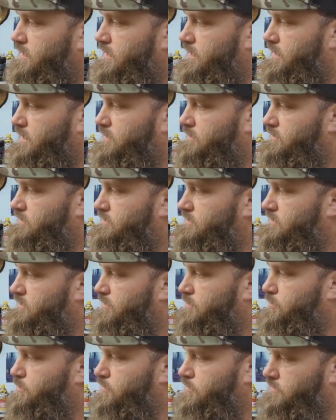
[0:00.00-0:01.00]
and
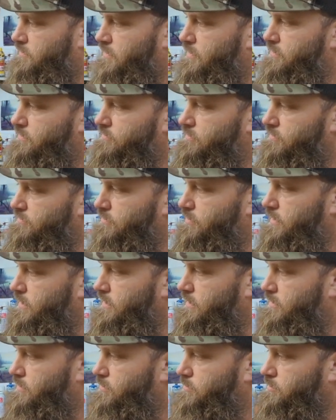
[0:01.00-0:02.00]
some preservative
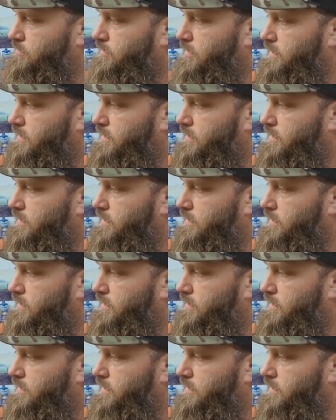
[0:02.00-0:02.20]
around them.